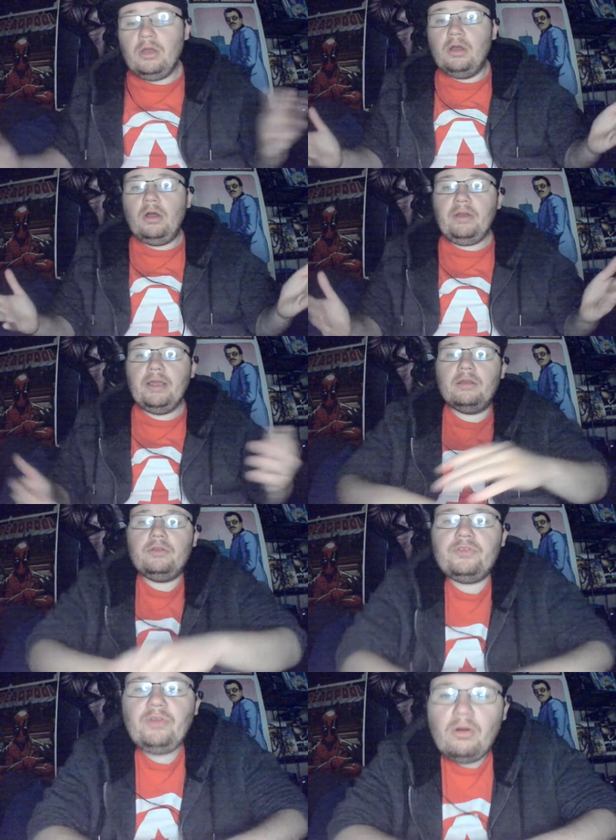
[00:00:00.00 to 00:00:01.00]
Okay,
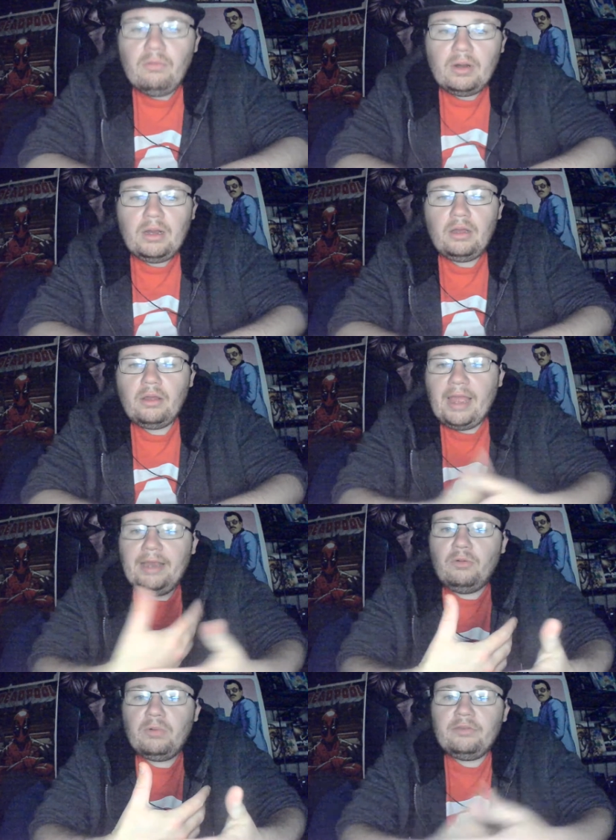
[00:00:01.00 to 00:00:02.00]
so Hager
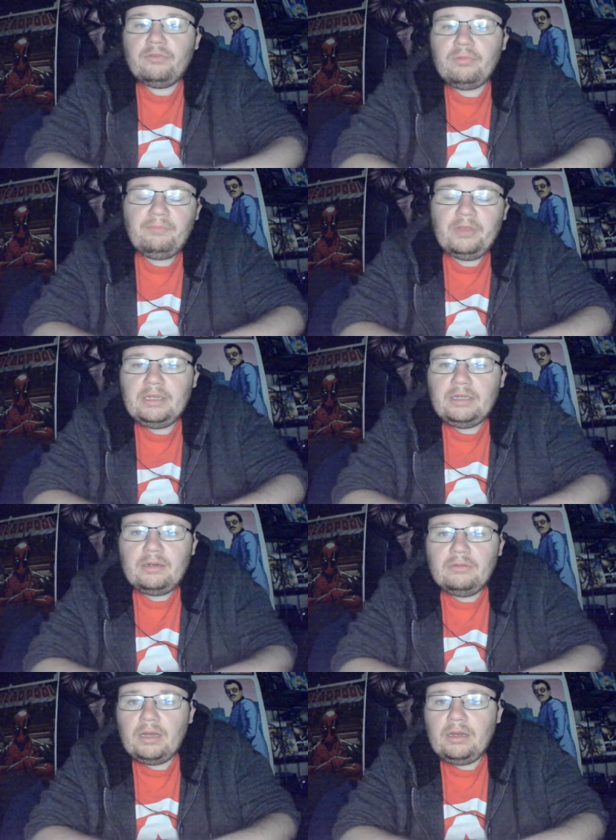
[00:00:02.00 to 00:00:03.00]
wins with the
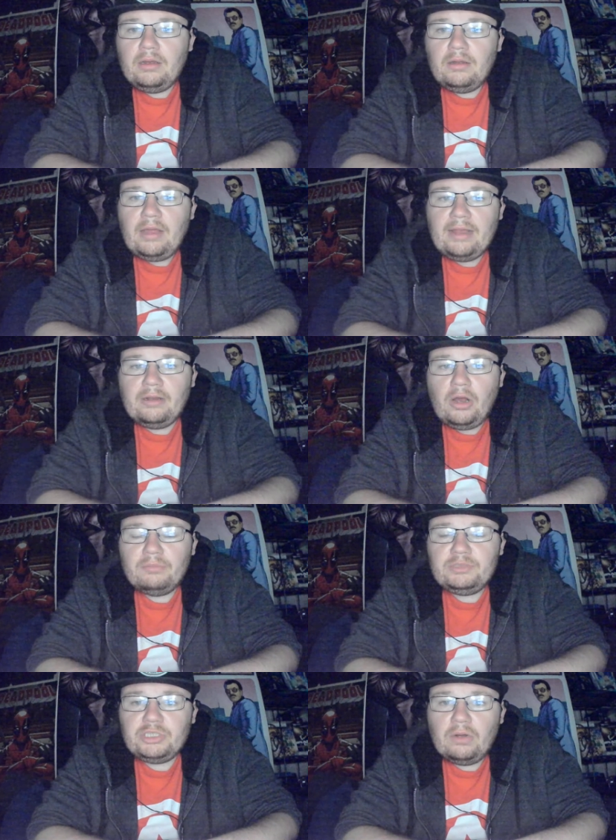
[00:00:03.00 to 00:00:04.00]
head and arm
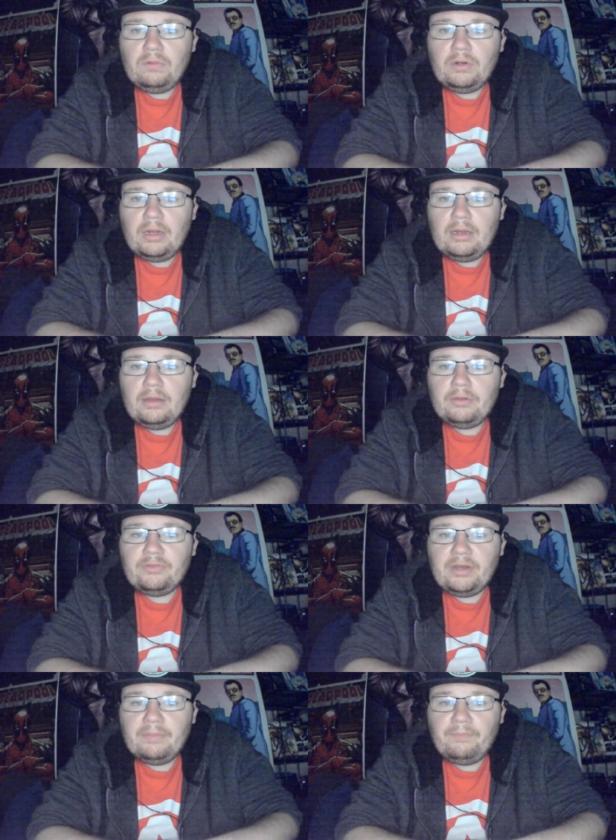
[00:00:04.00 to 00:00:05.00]
choke to
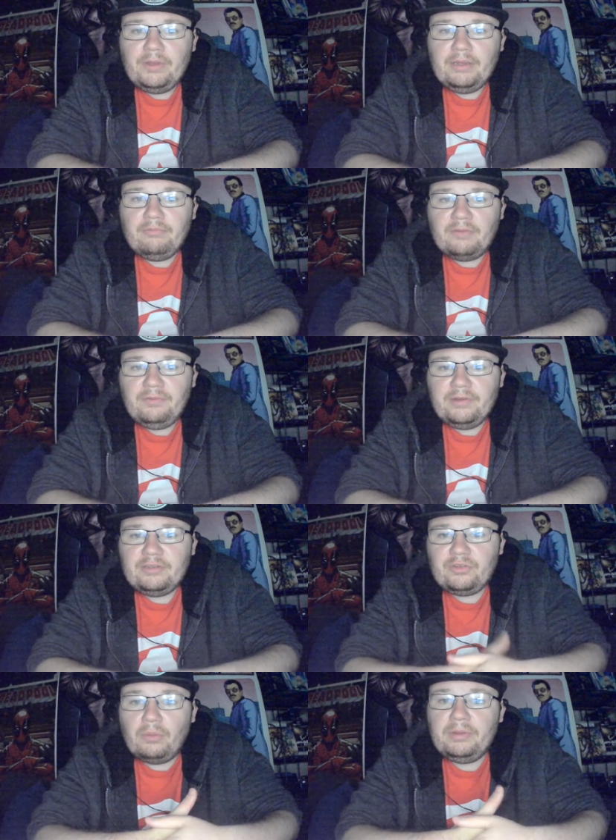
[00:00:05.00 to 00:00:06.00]
get the referee
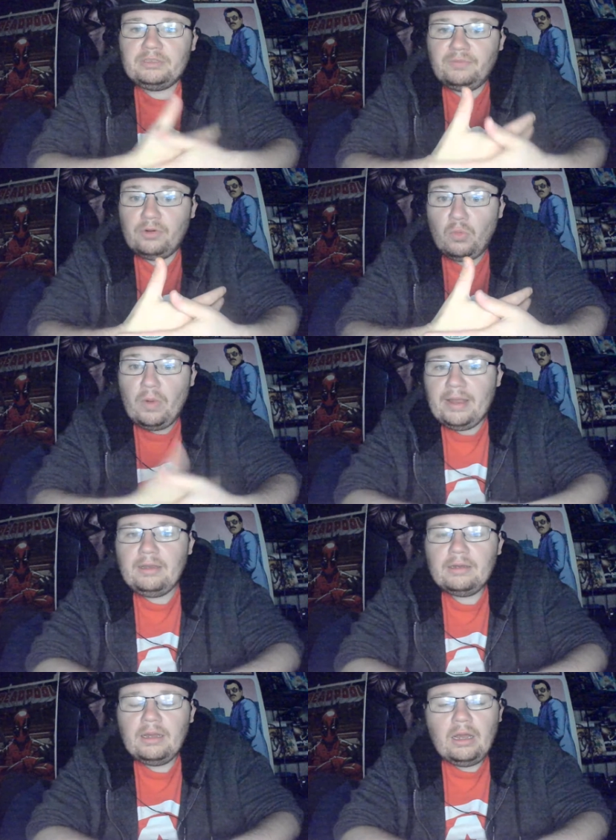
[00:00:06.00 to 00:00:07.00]
stoppage for the win.
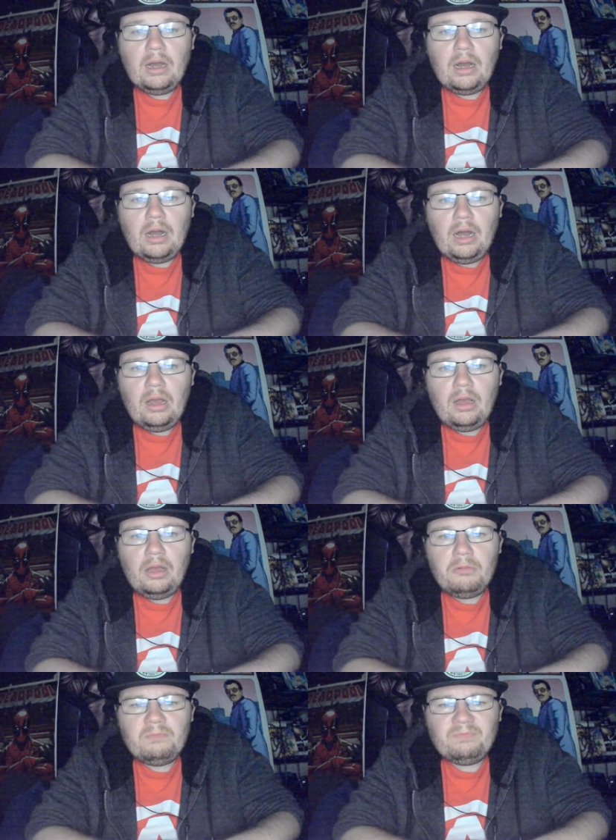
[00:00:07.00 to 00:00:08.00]

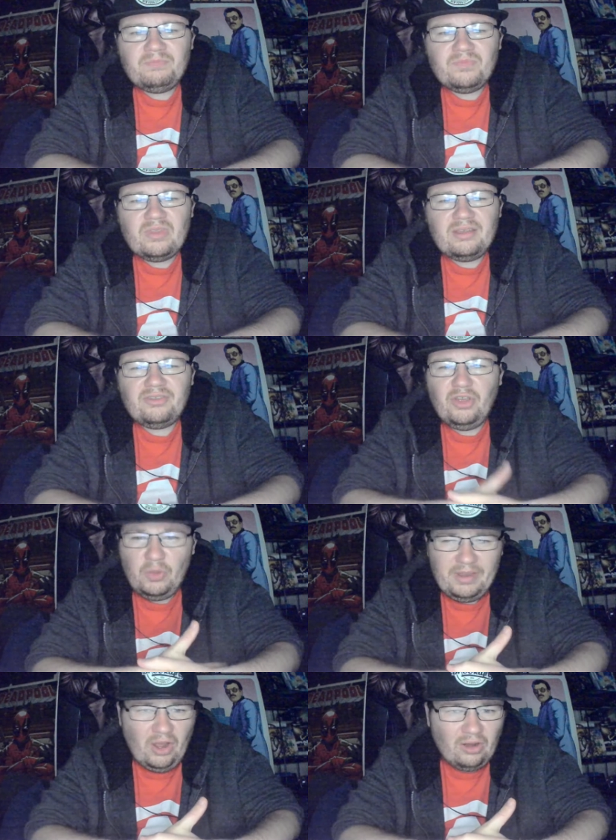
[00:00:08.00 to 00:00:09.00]
Um, to
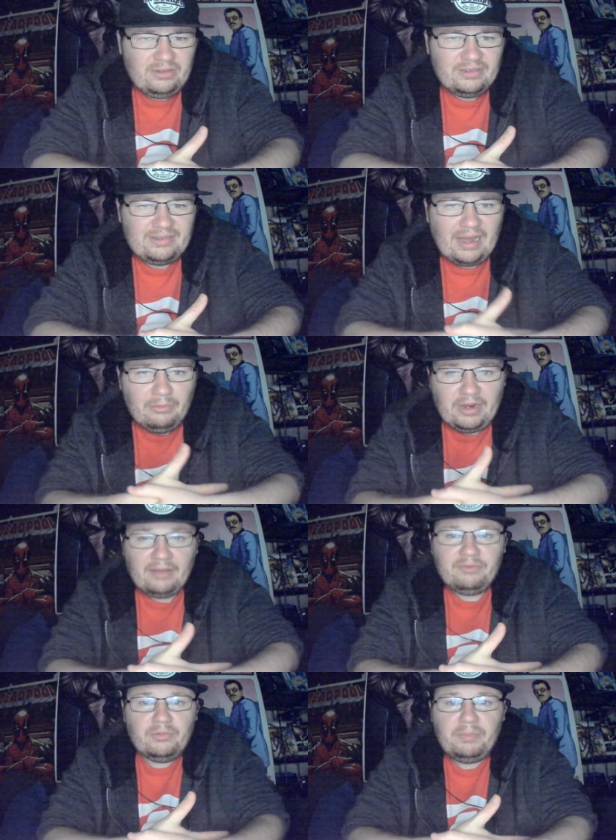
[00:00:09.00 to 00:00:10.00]
be honest, I would have
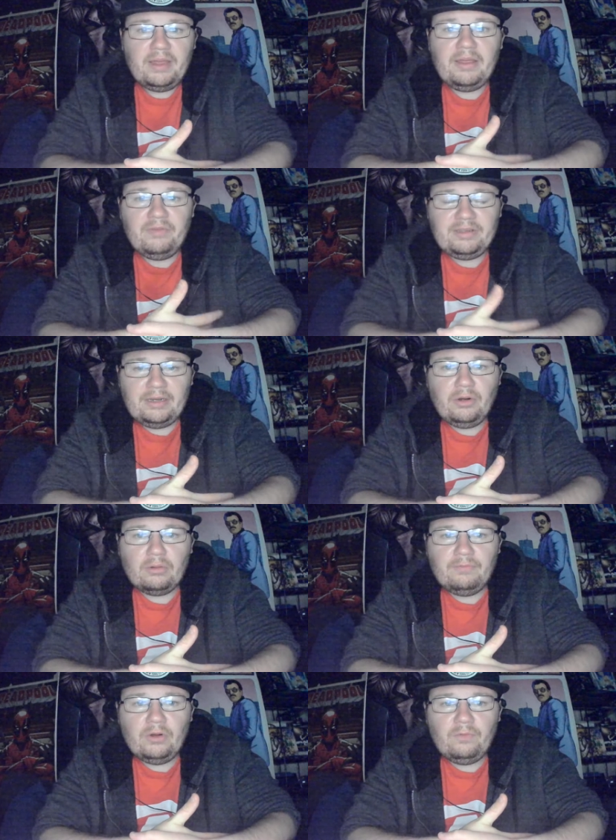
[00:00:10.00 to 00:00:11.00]
to admit, if it did go to
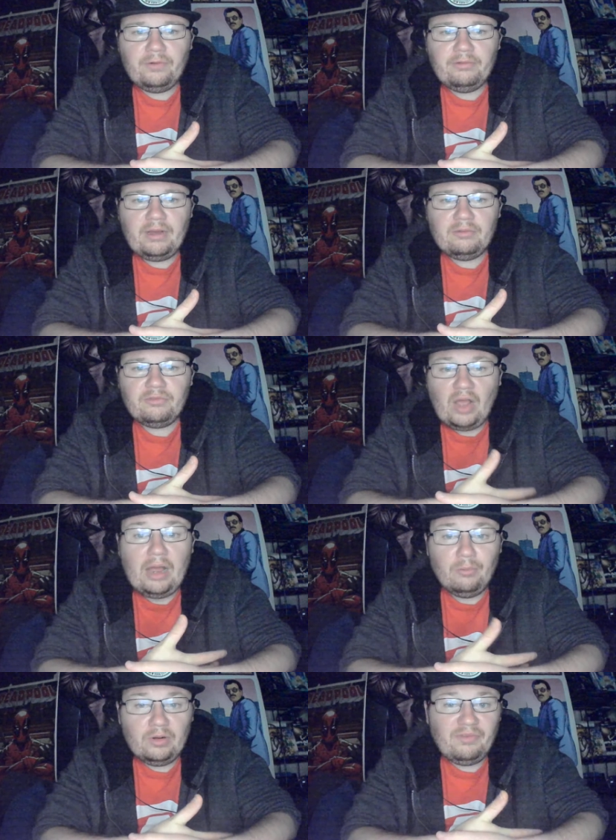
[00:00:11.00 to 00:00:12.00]
full 3 rounds, I
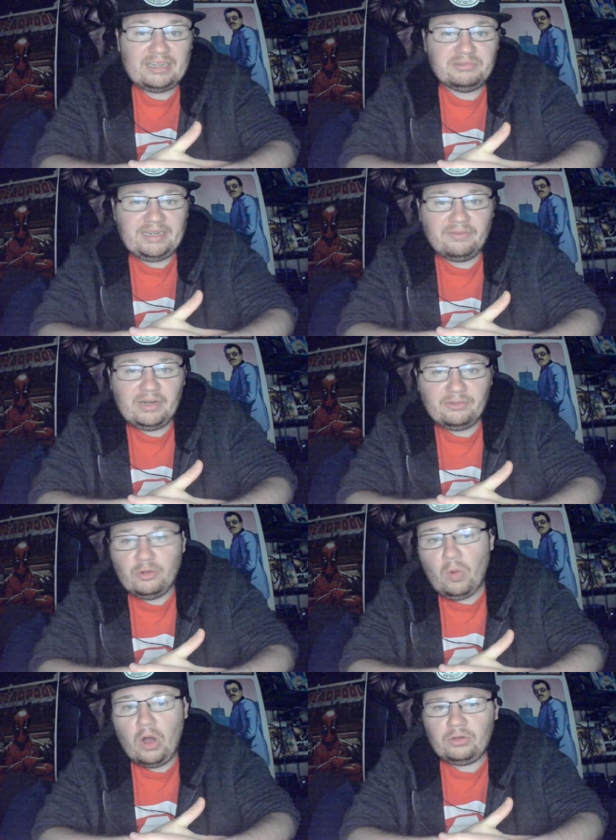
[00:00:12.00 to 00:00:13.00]
would have actually given it to
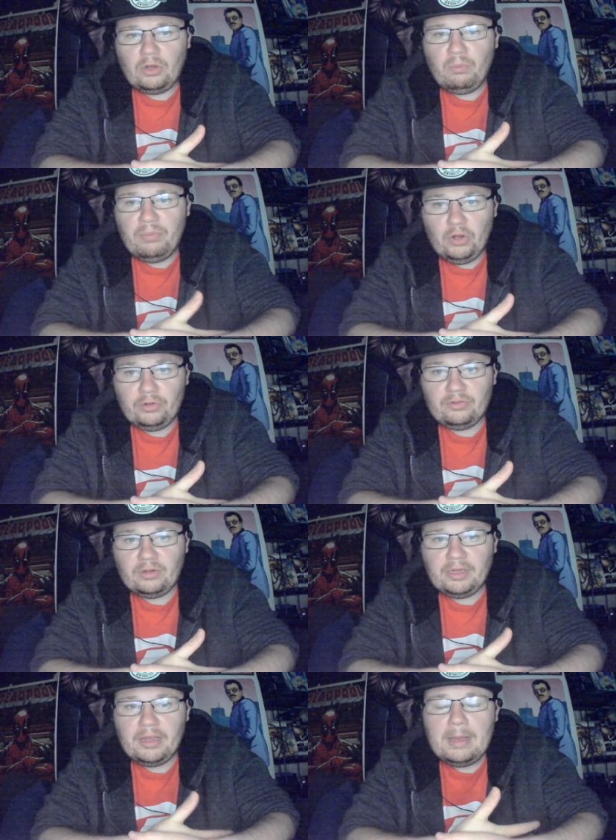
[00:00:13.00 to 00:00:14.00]
Warlow personally.